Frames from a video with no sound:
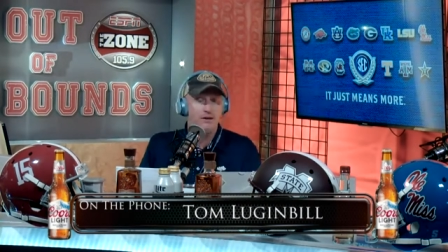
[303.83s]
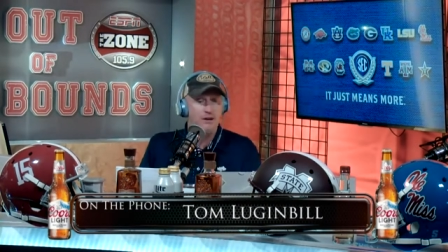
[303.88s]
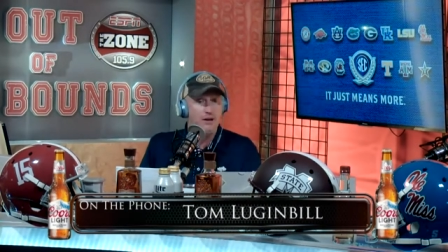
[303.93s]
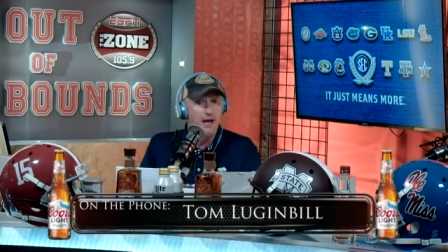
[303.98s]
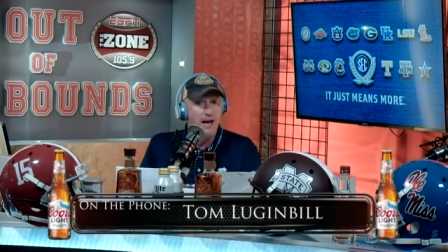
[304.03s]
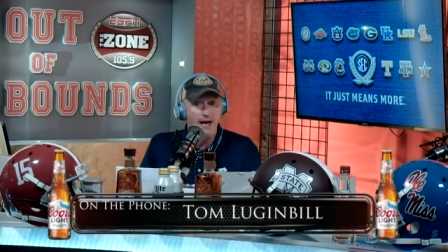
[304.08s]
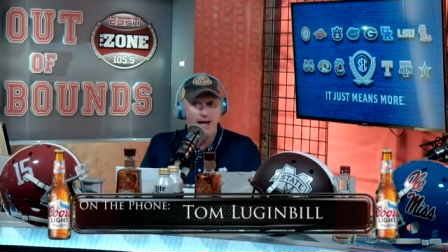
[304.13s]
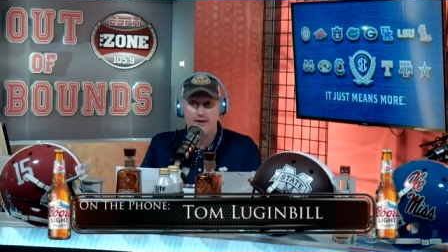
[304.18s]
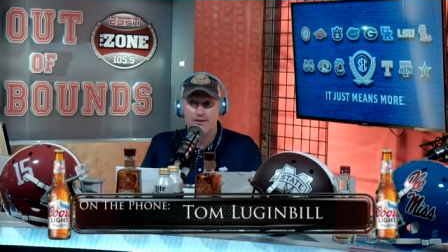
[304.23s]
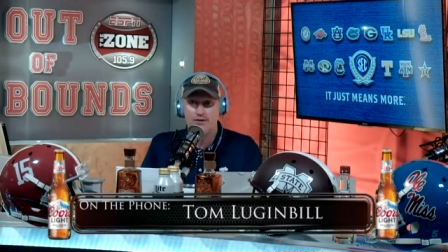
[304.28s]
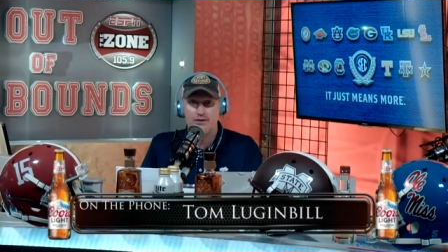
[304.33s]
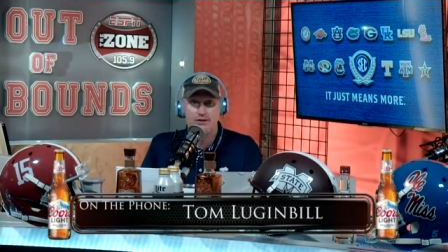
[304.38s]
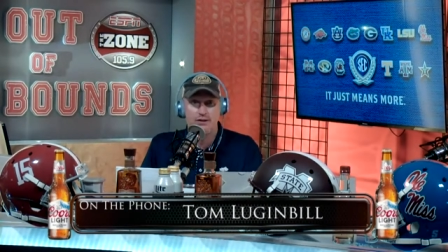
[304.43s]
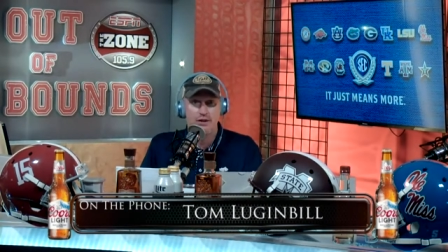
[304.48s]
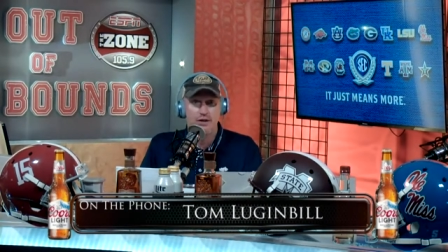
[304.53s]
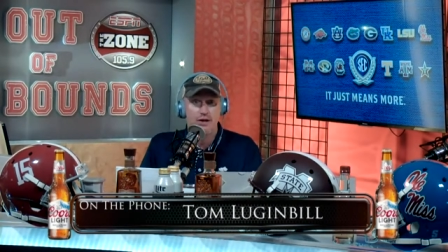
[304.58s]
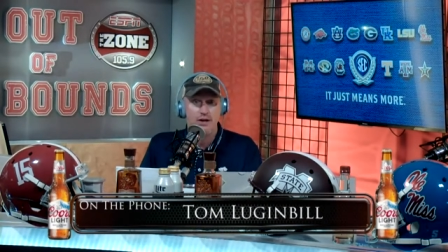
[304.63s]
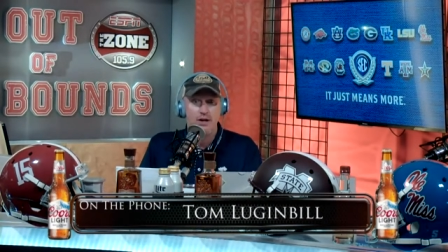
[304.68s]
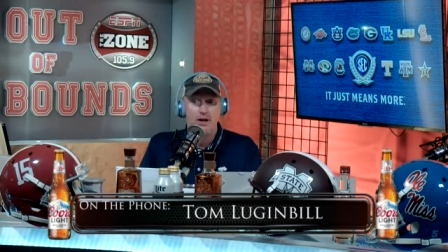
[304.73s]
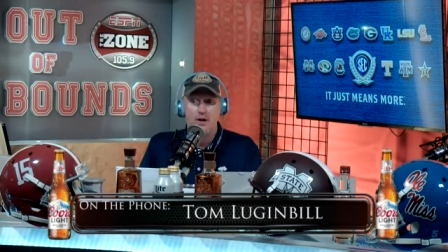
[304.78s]
Yes,
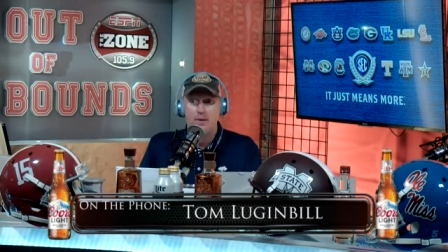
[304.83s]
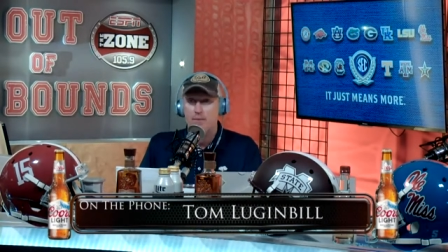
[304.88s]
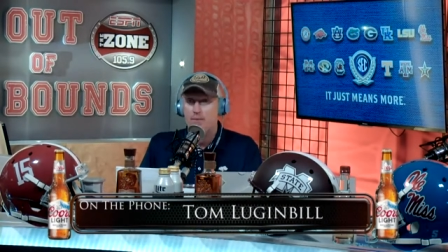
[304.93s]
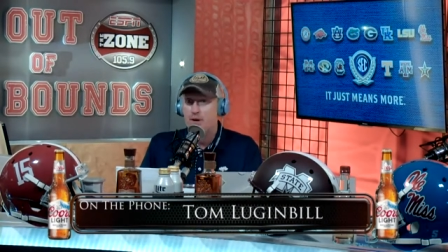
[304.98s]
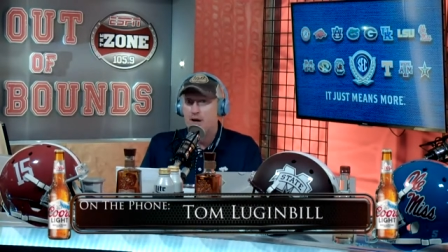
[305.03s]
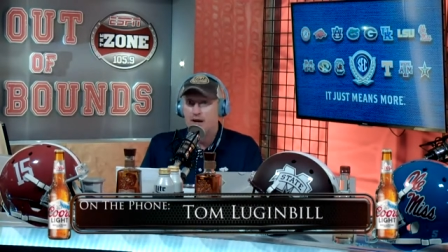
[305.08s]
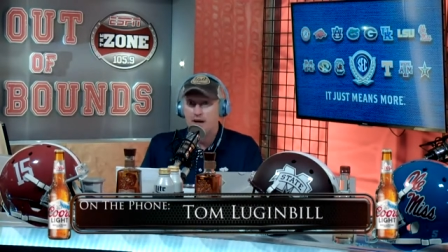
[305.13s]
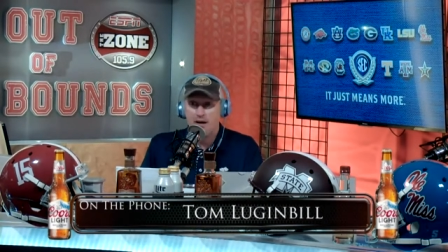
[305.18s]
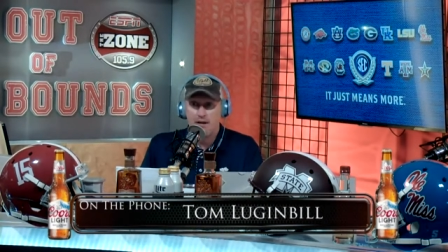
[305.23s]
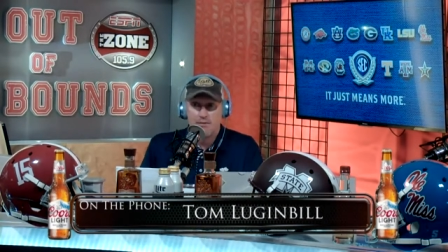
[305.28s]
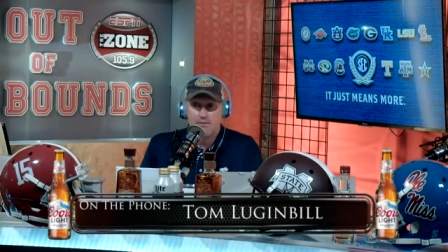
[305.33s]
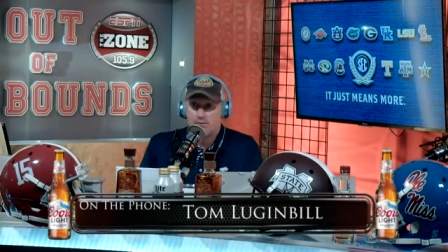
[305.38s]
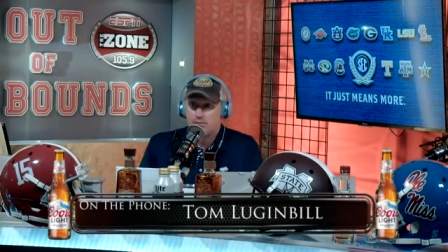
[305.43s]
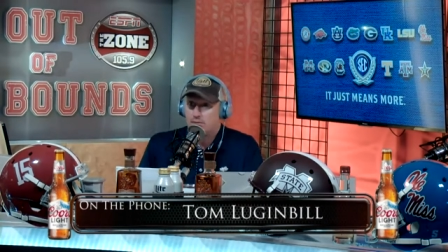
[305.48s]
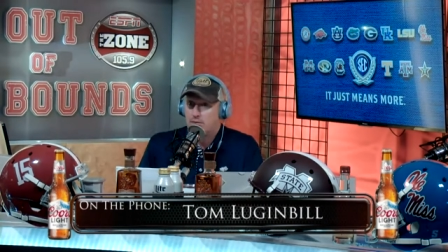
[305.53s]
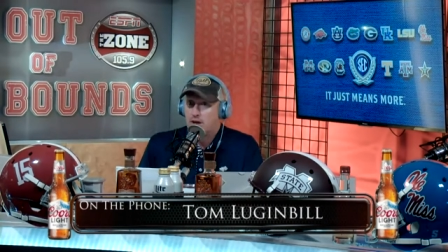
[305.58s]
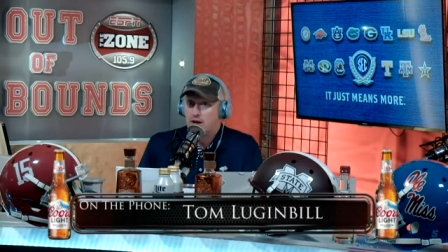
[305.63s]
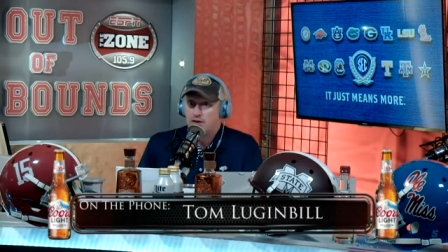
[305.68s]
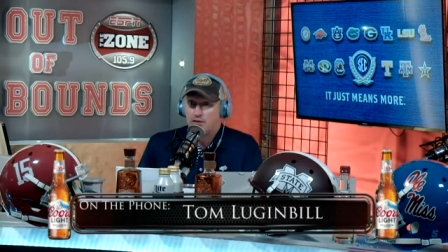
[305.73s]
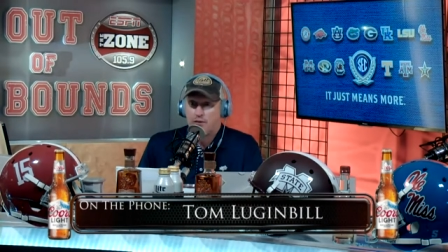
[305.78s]
but
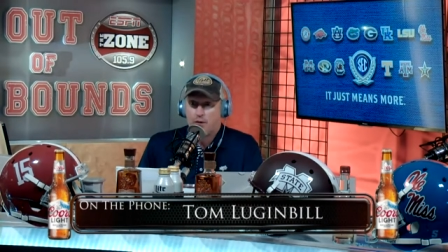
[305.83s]
as